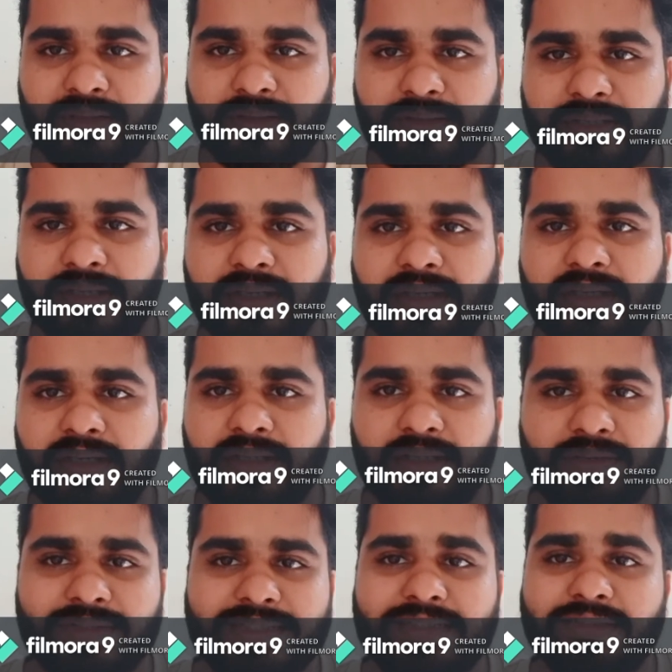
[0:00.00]
Okay,
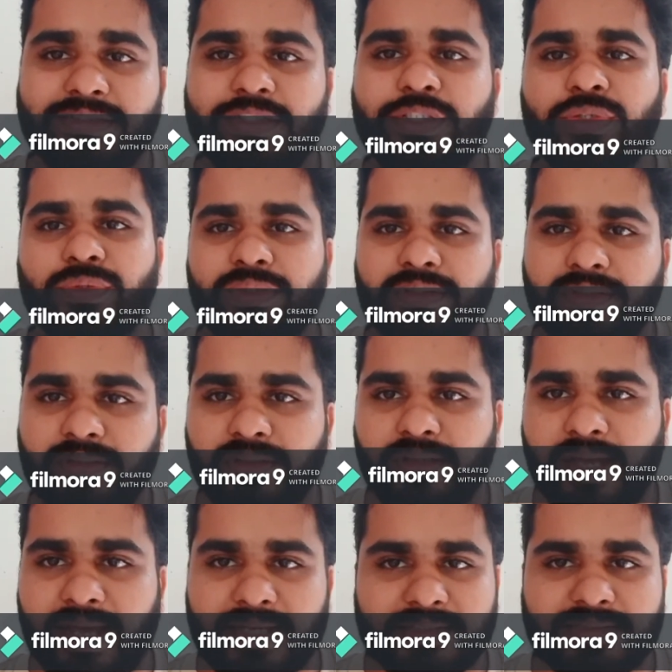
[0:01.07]
there was this queen,
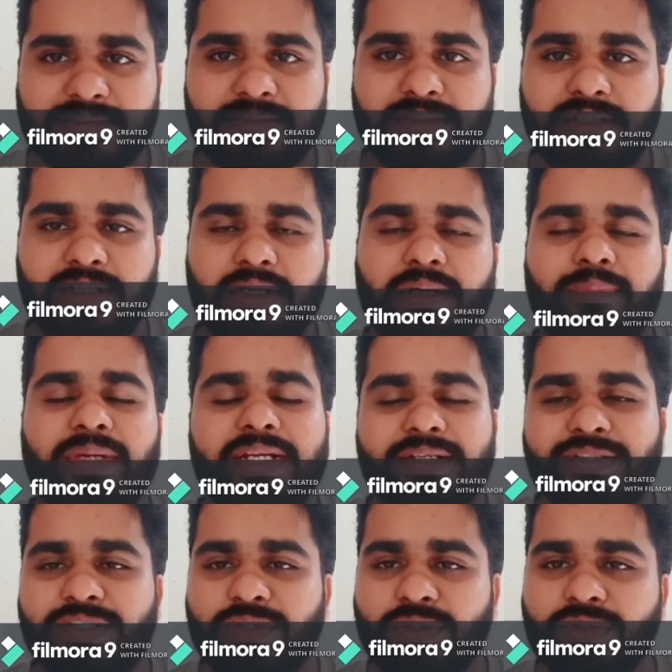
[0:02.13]
as
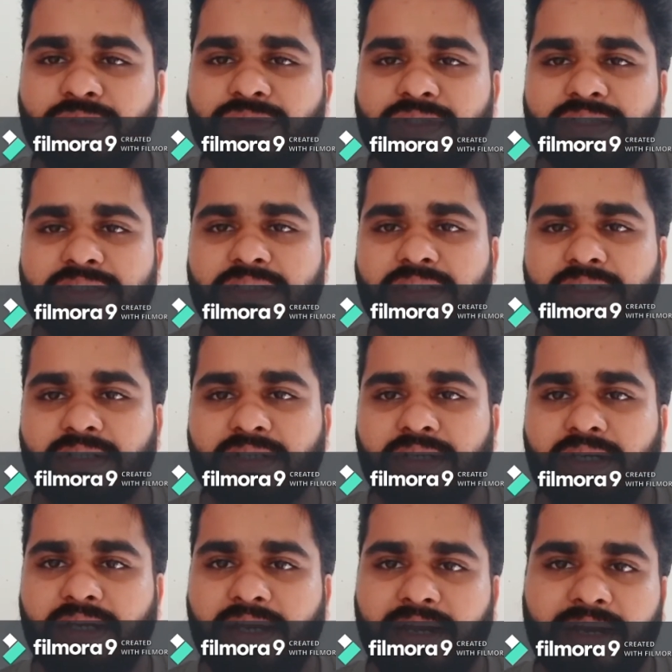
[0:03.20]
British queen was the
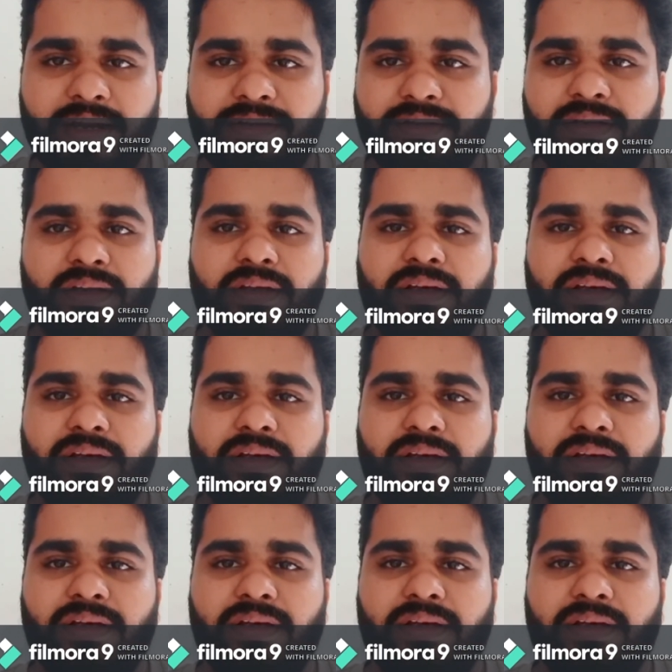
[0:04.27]
head